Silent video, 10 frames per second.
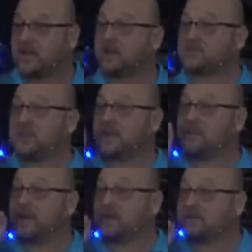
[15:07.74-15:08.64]
gifts and they
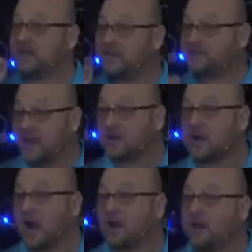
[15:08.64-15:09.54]
begin to take their
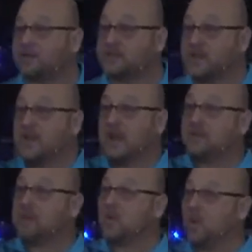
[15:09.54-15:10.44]
callings
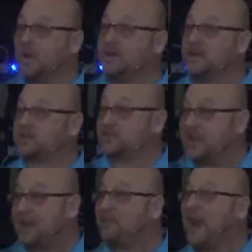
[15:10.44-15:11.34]
and be willing to
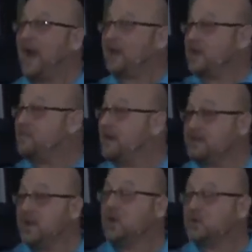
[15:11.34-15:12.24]
step out and be
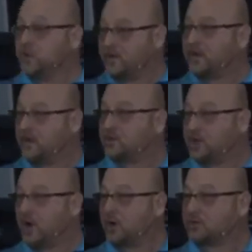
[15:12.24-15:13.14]
used within the
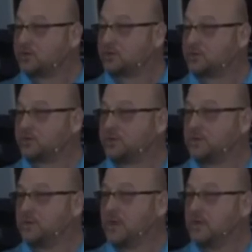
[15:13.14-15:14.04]
church.
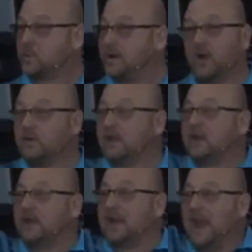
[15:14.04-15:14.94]
We don't
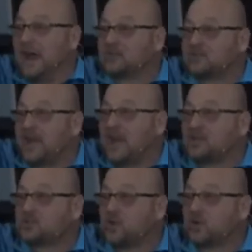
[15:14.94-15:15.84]
need any
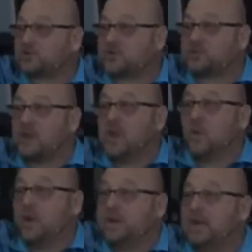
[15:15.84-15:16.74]
outside sources.
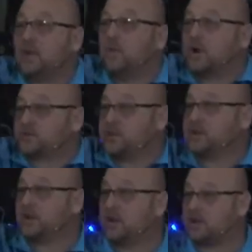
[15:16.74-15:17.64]
We need what's
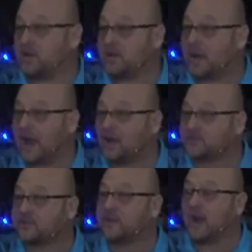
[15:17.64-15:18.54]
in the
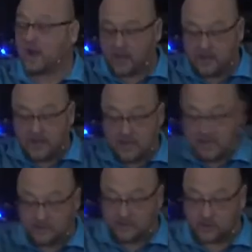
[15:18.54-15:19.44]
house of God,
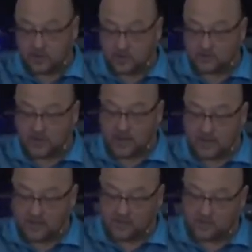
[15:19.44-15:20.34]
in the church of
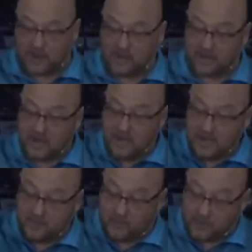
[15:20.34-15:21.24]
God. And listen right here.
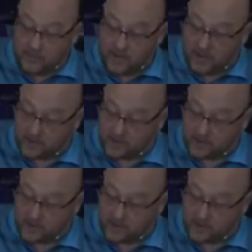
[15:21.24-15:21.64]
If we do